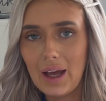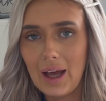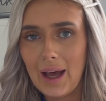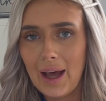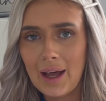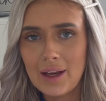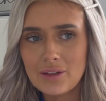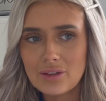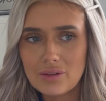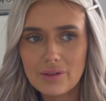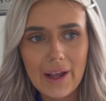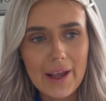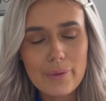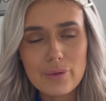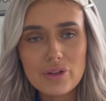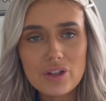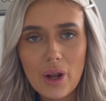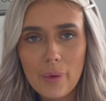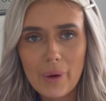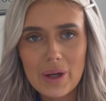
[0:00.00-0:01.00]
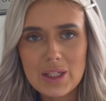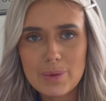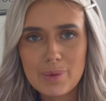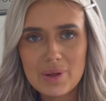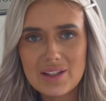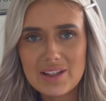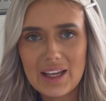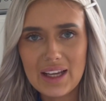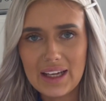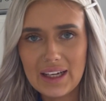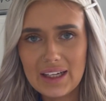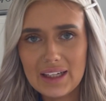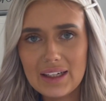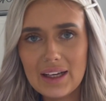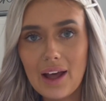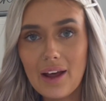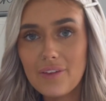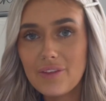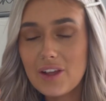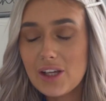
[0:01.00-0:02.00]
and it was nowhere to be
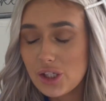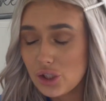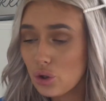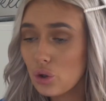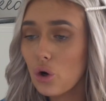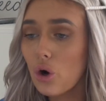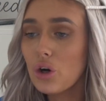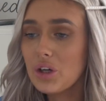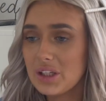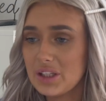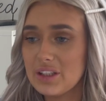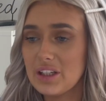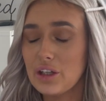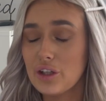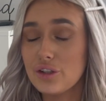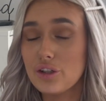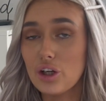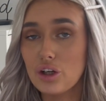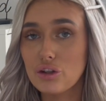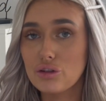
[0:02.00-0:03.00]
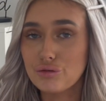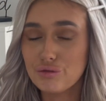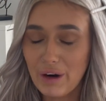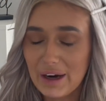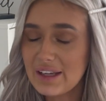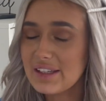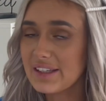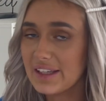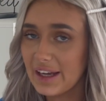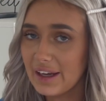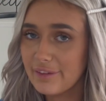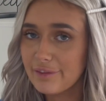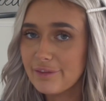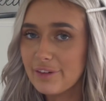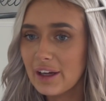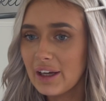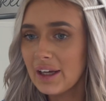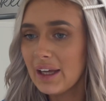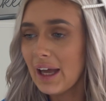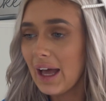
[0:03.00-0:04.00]
seen. This dog honestly looked aggressive.
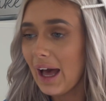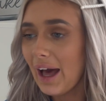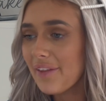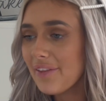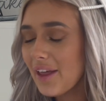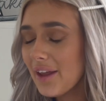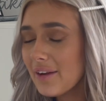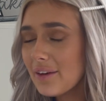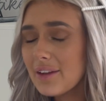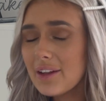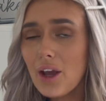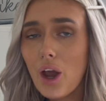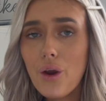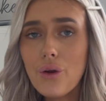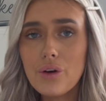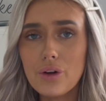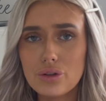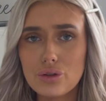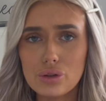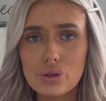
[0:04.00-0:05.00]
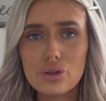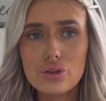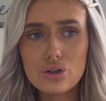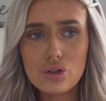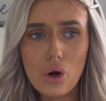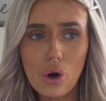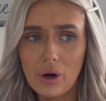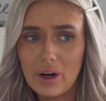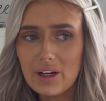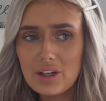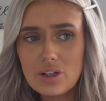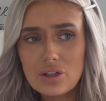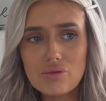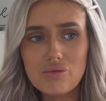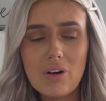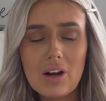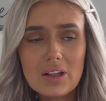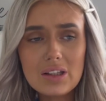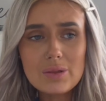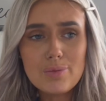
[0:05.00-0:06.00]
And then the owner's on a jog. He just
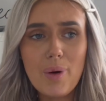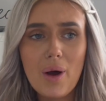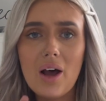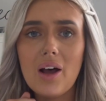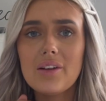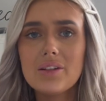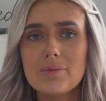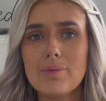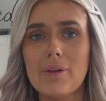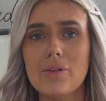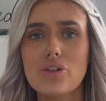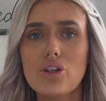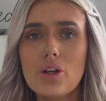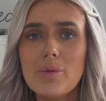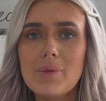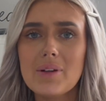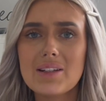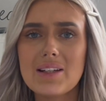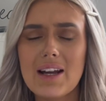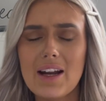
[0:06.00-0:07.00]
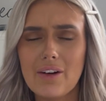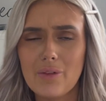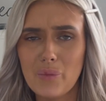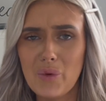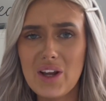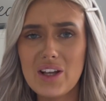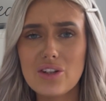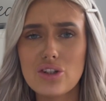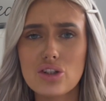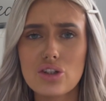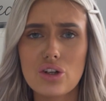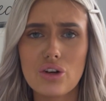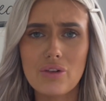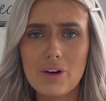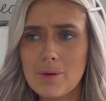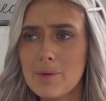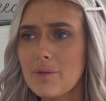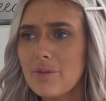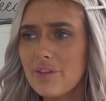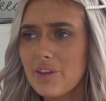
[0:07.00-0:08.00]
runs past about 2 minutes later. We're
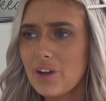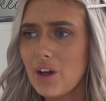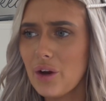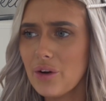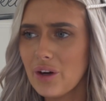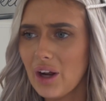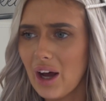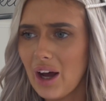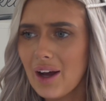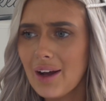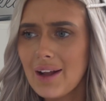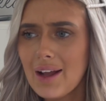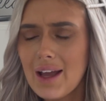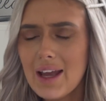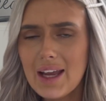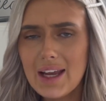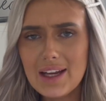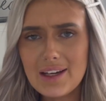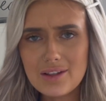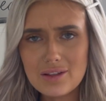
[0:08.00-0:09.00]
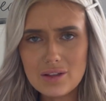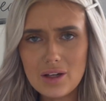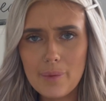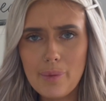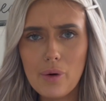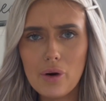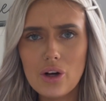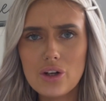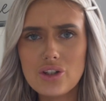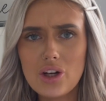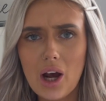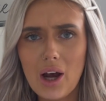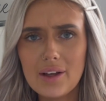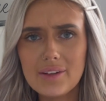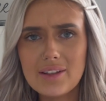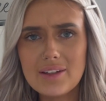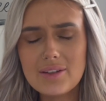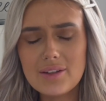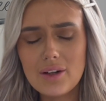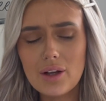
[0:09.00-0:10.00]
screaming for the owner. He doesn't apologise.
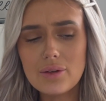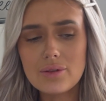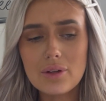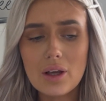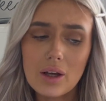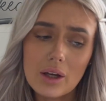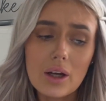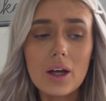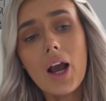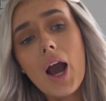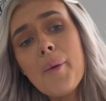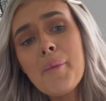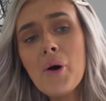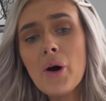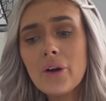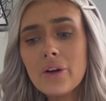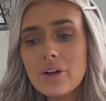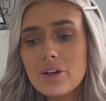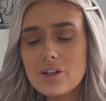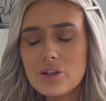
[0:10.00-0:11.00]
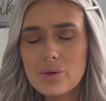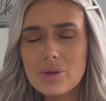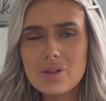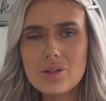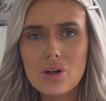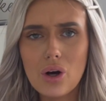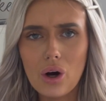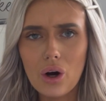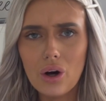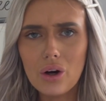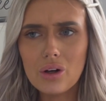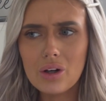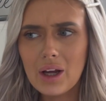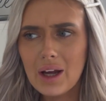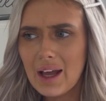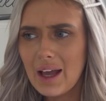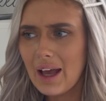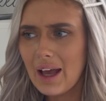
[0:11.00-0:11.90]
He just goes, come on, to his dog,